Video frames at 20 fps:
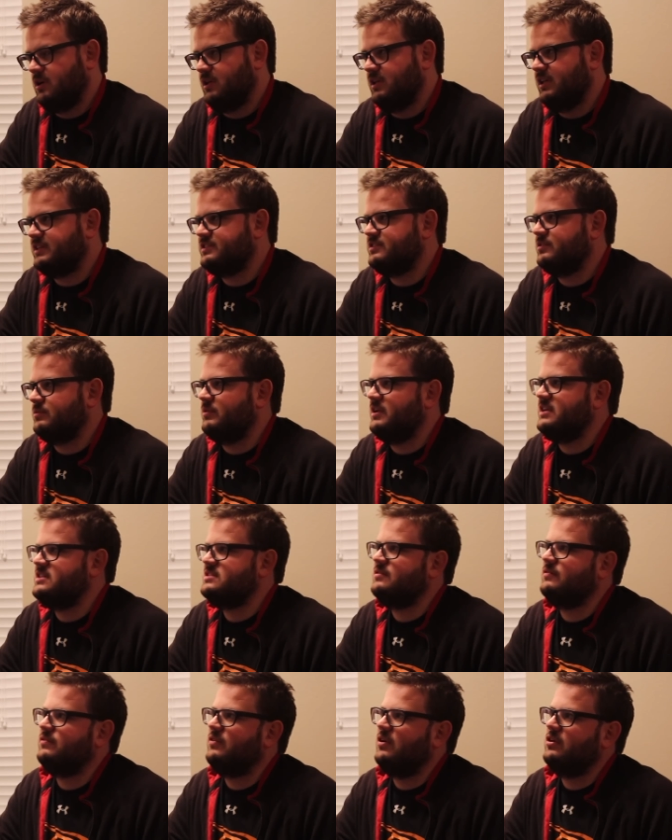Alexa,
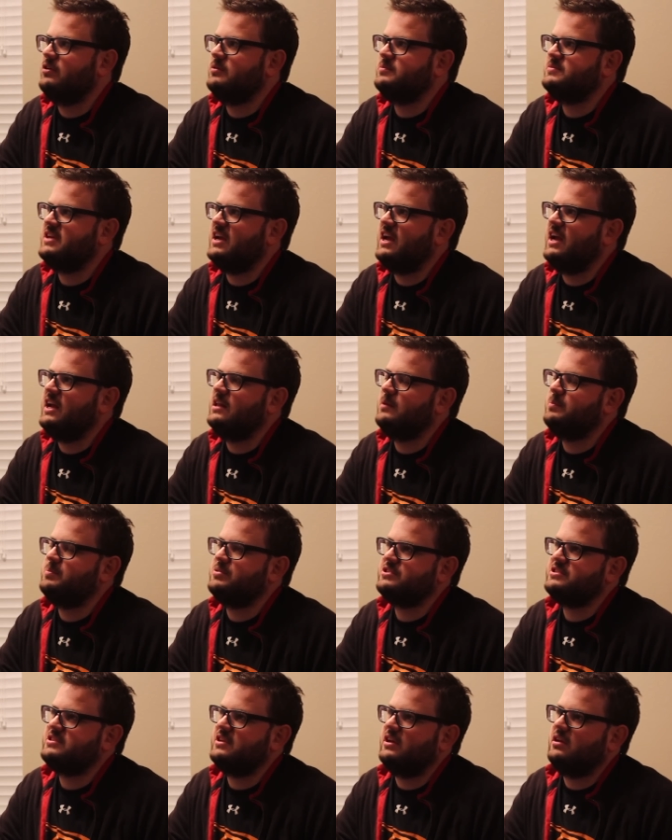raise the volume to
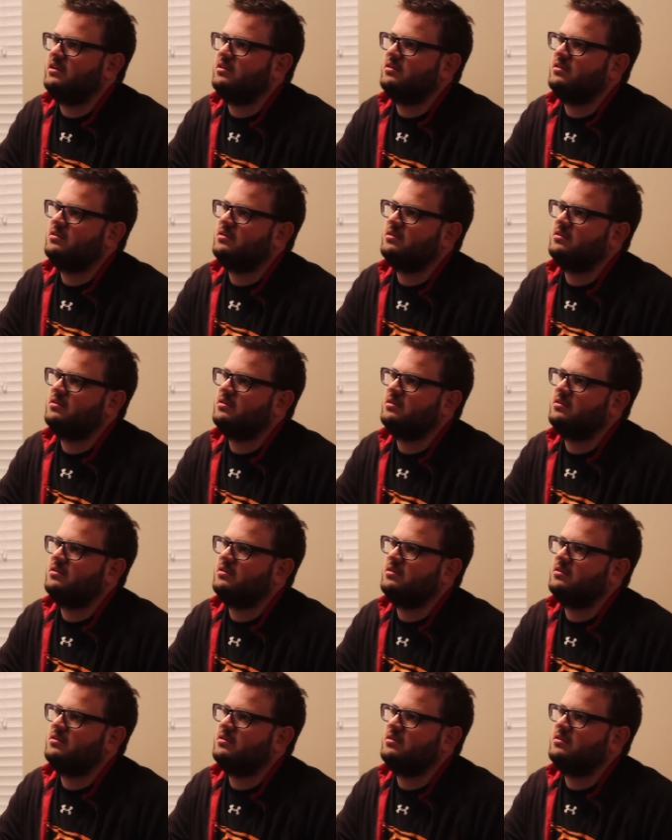80%.